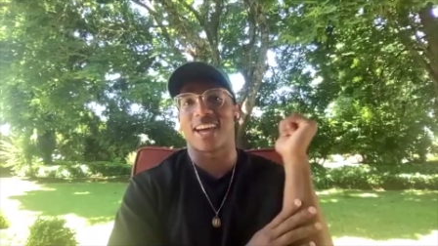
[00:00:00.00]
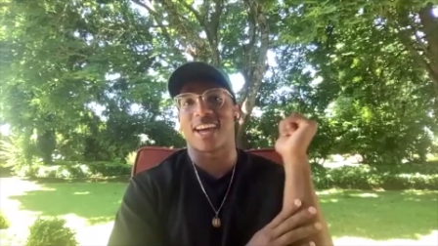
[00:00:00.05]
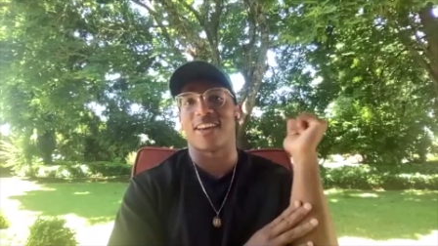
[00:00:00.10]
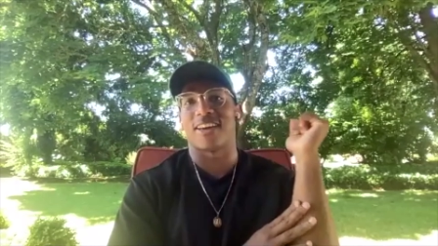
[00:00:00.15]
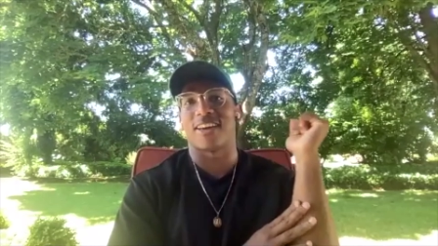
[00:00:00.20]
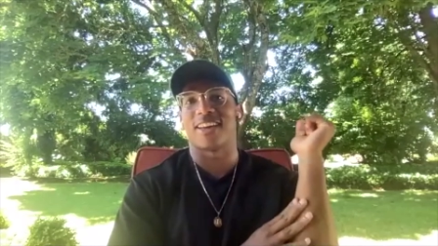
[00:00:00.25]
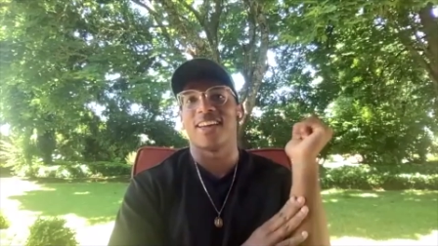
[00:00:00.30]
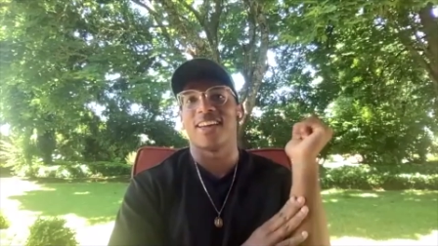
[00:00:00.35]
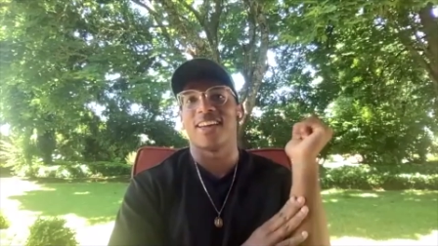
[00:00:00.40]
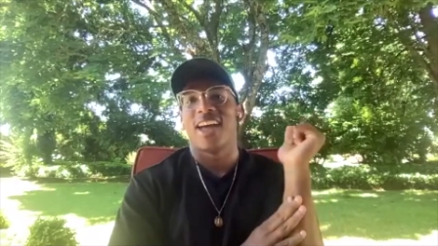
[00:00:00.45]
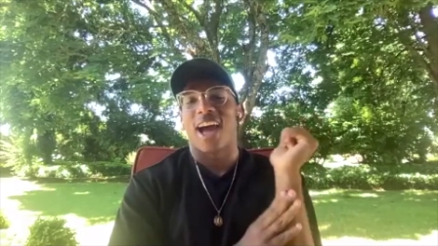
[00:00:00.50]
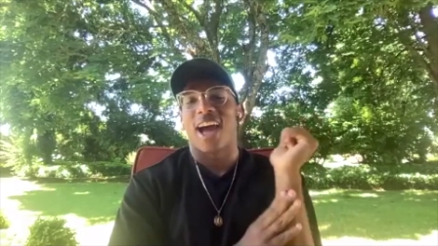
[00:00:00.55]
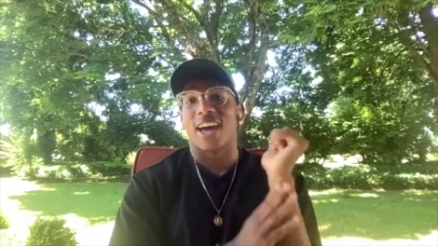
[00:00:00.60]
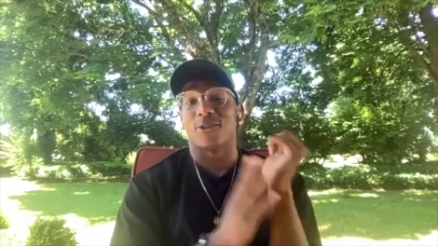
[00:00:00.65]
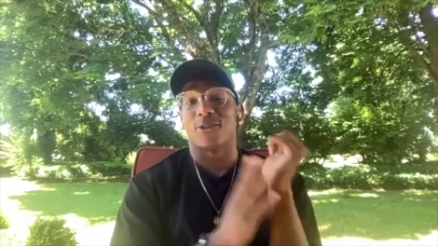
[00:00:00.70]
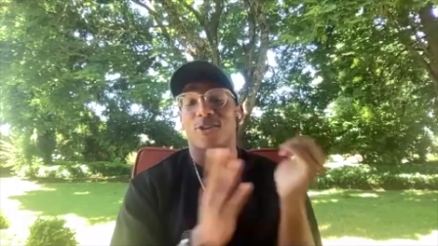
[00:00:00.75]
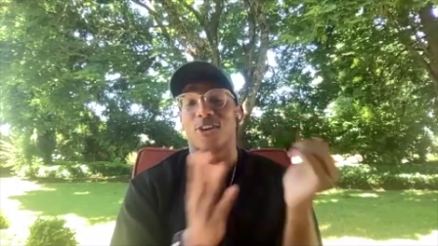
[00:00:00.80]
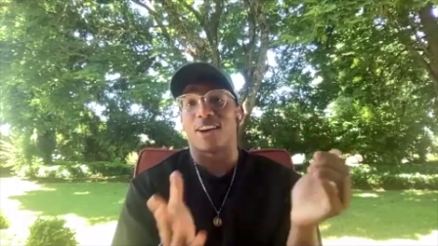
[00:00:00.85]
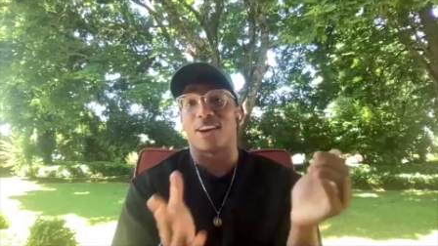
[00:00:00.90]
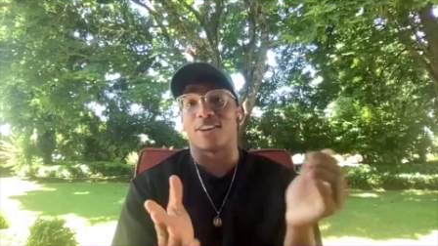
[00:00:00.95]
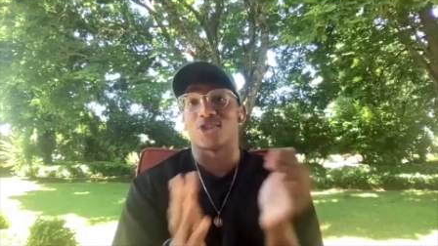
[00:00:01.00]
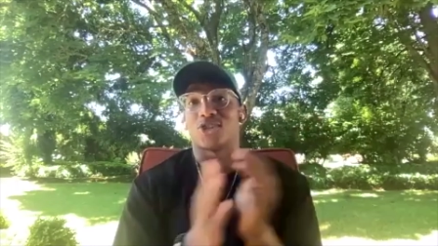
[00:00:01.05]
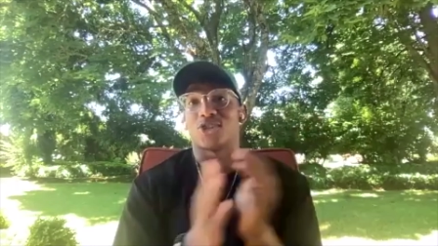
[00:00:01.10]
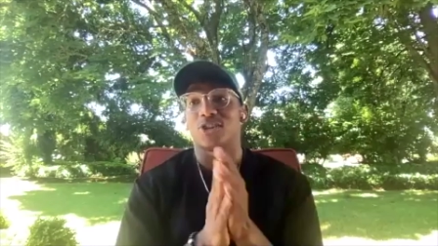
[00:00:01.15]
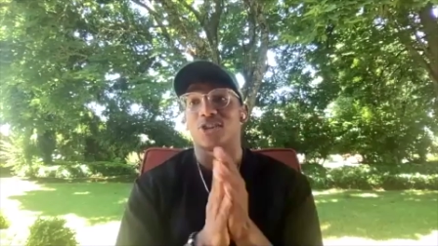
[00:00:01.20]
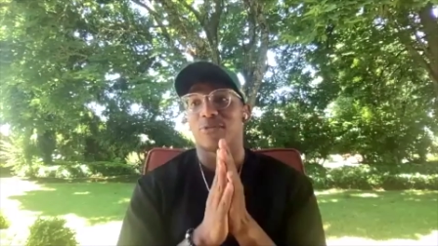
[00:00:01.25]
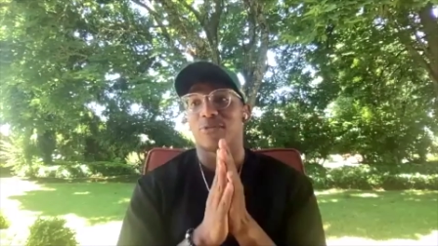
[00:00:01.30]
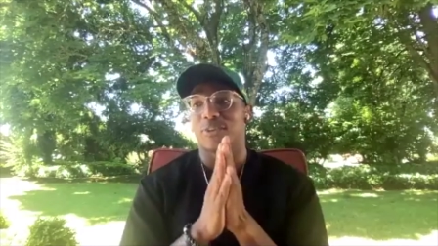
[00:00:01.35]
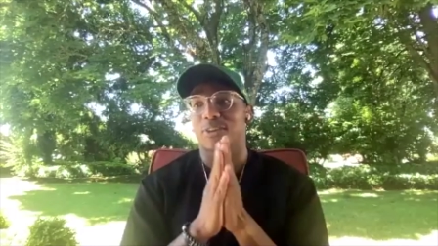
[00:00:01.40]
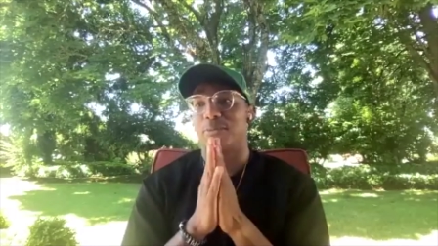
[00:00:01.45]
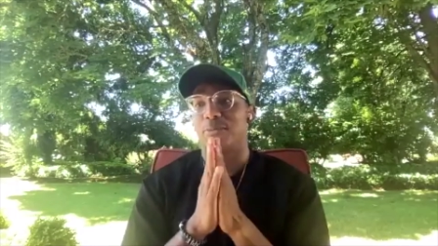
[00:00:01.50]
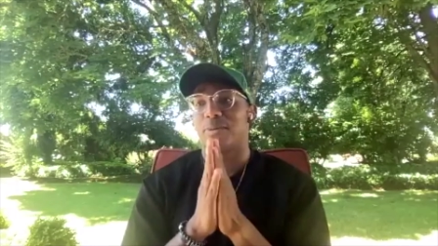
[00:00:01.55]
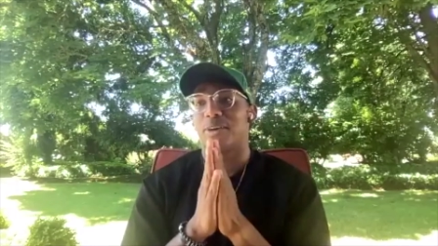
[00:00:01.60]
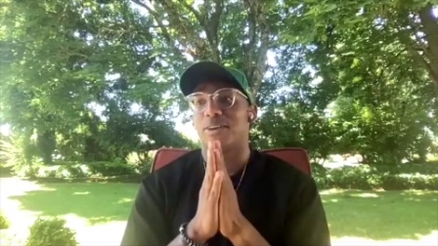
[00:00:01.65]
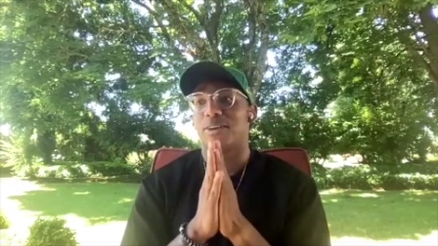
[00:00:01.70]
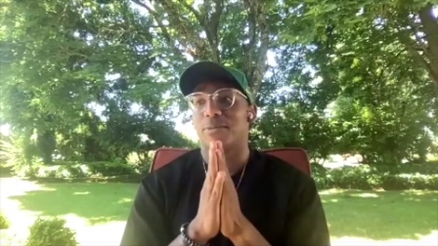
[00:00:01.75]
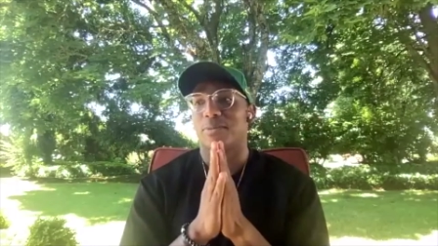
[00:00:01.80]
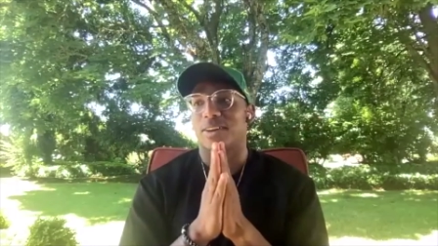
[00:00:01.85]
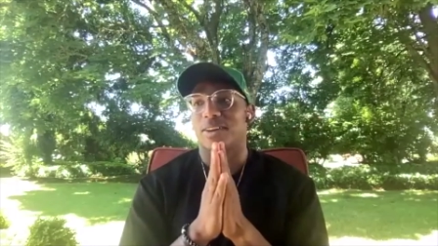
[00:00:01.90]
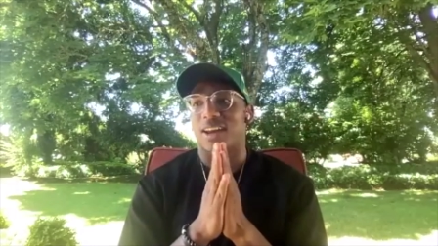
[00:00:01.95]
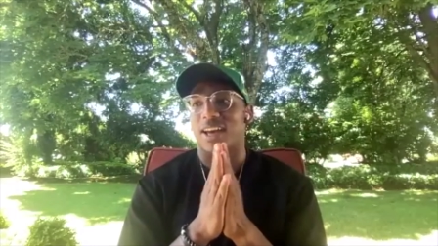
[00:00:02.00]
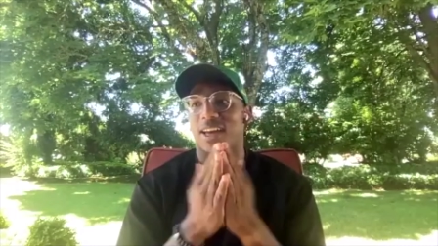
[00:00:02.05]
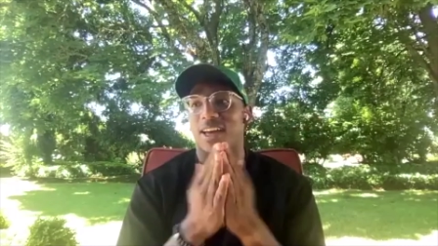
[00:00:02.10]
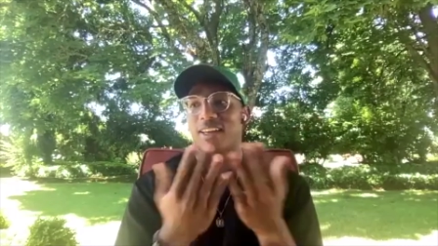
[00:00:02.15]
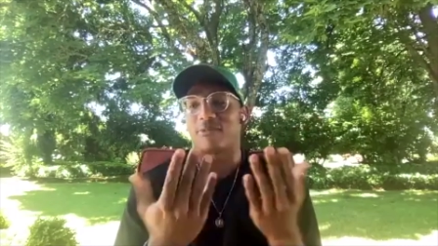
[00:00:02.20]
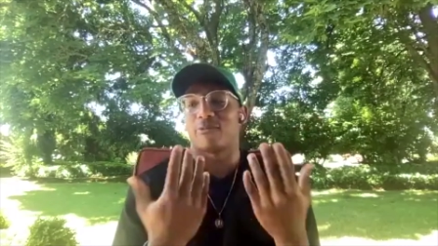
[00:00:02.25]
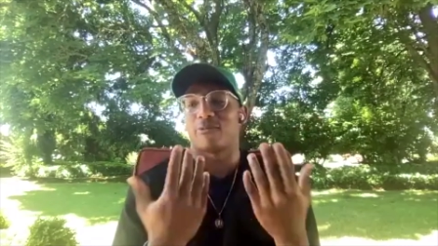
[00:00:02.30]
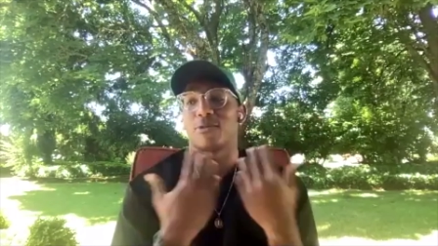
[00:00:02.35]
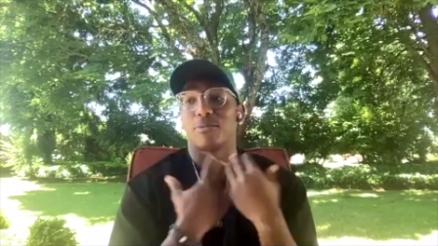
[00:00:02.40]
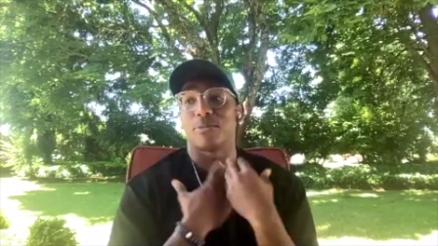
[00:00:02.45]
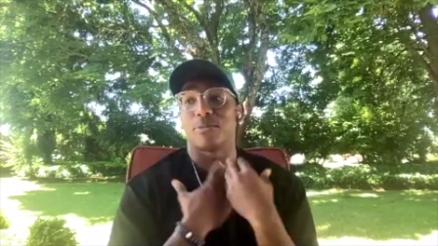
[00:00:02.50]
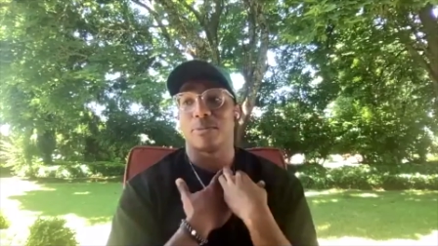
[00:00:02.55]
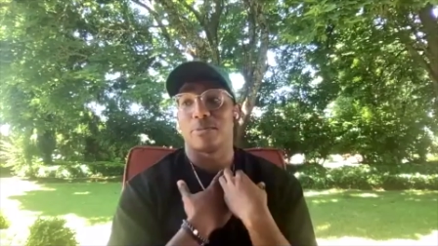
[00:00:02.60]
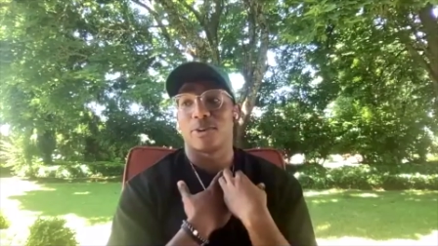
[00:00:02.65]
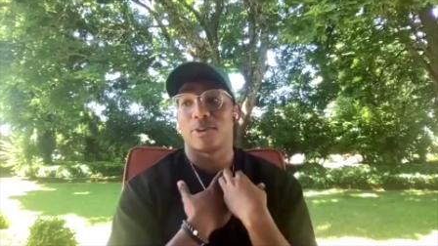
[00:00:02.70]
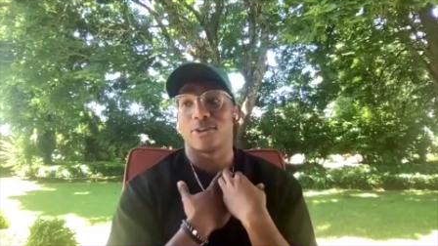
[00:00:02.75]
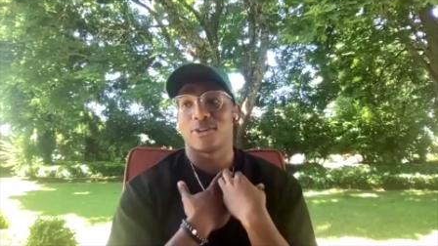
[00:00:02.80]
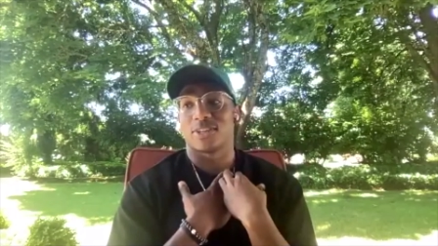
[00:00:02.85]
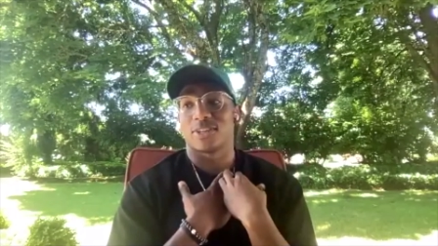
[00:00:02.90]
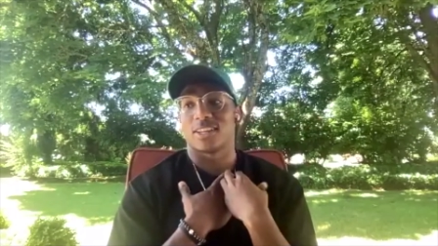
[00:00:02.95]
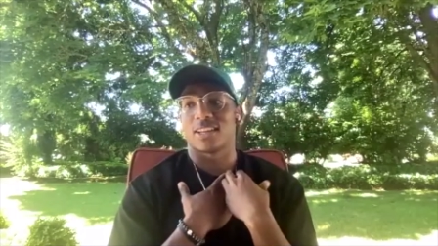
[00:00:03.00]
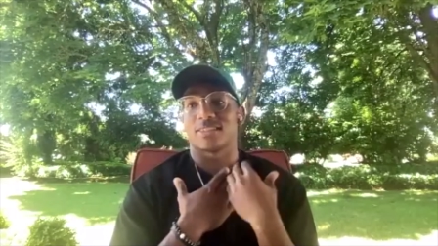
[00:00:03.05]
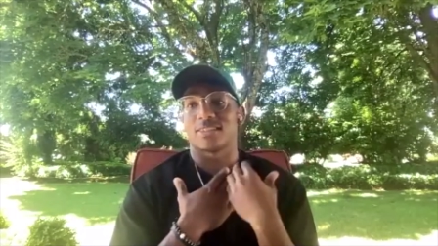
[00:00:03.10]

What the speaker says: I don't know how she'll feel about it, but for me personally,